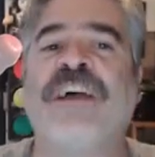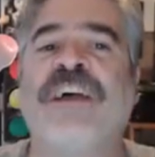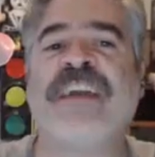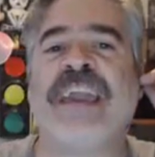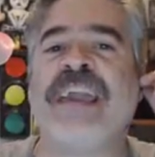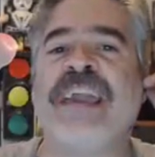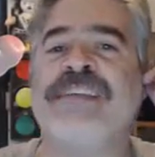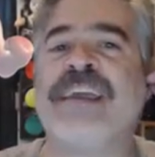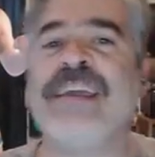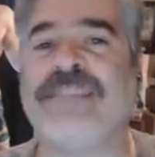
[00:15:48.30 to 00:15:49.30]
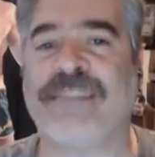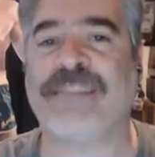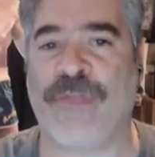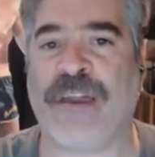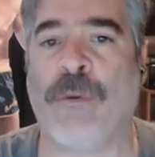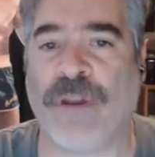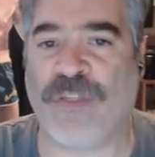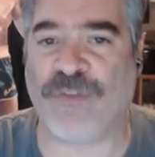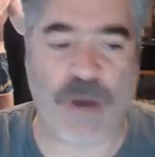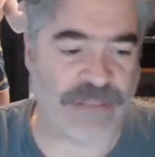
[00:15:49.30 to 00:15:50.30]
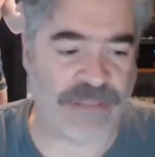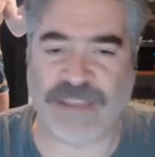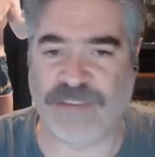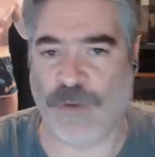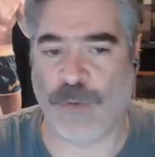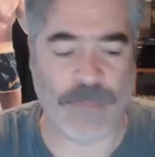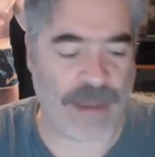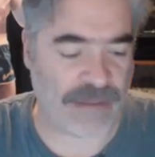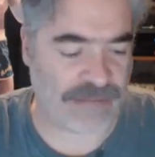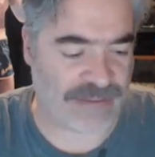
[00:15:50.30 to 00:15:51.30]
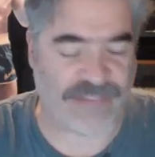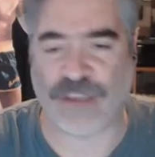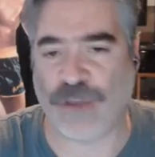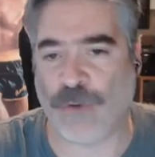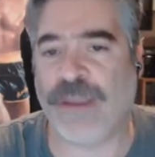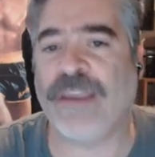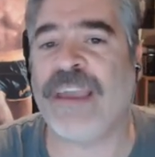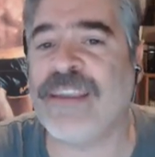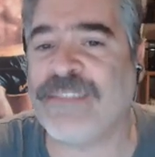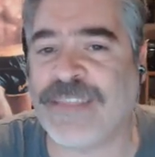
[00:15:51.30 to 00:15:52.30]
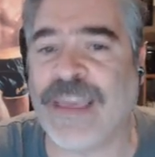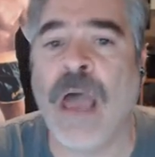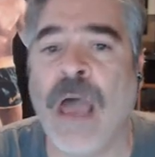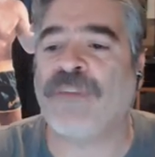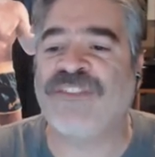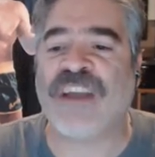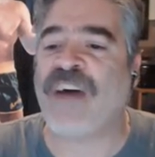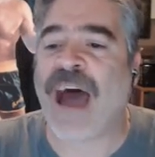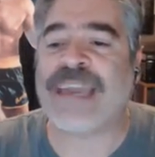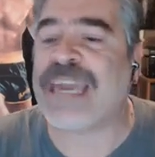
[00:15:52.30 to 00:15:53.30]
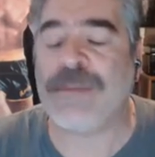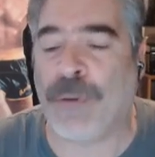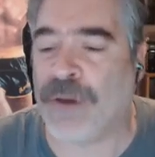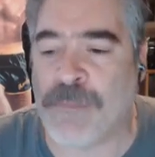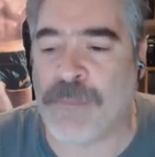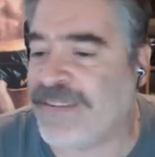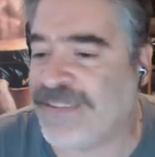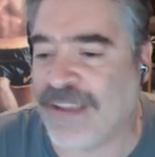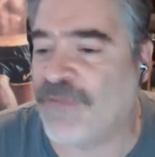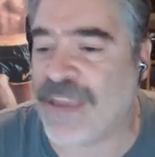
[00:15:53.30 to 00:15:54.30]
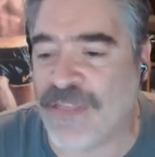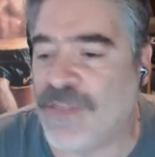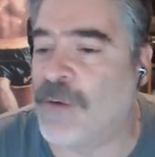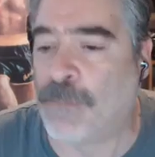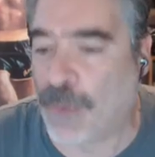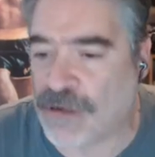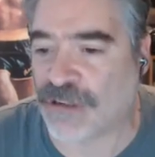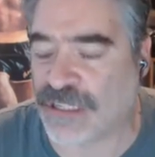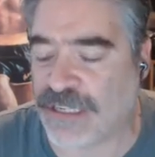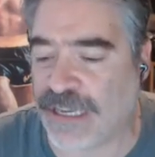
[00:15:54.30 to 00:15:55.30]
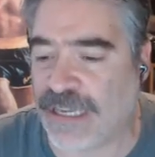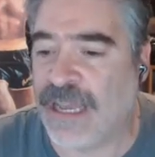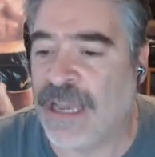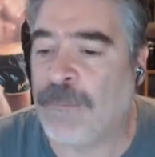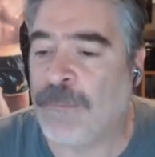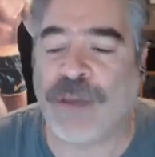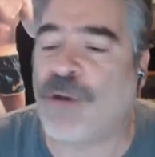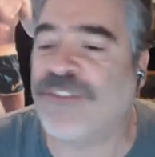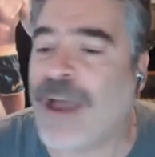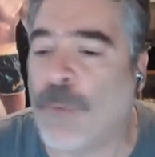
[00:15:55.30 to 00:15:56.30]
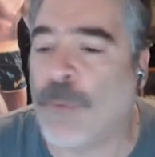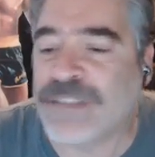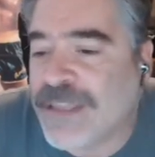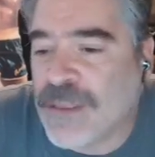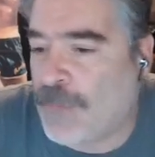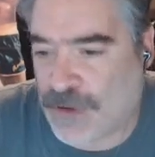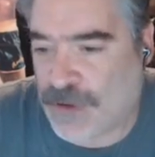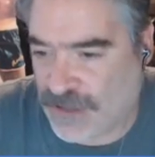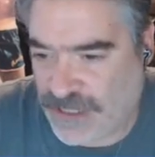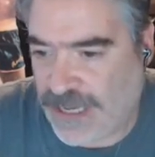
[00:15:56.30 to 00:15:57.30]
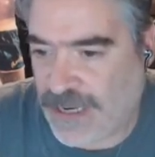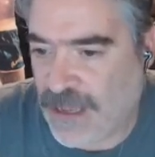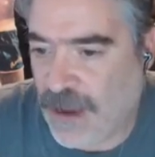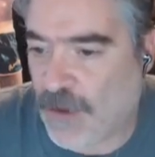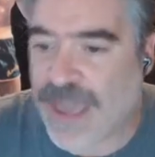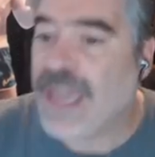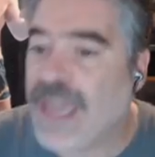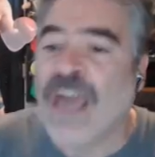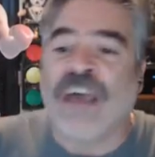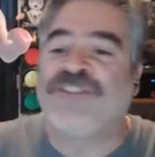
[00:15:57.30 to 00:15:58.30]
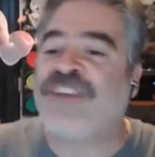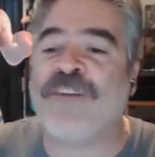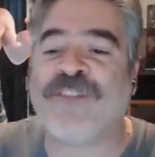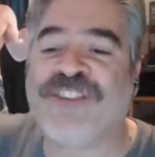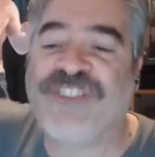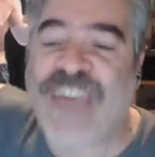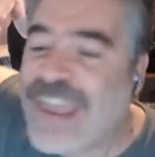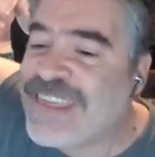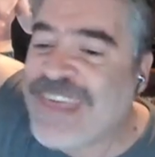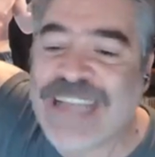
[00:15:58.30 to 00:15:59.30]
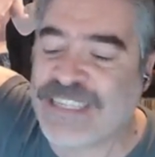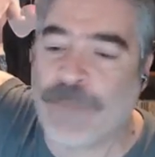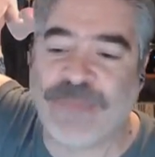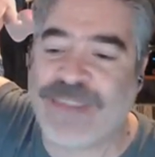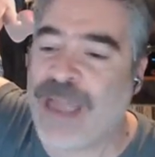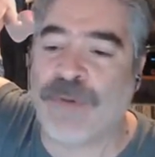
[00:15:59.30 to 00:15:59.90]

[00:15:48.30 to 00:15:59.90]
here's the thing I want to throw out there, too, about this to you. Here's the thing. Jeff, I keep putting myself in the Booker seat because I was in the Booker seat, okay? Jeff, say that September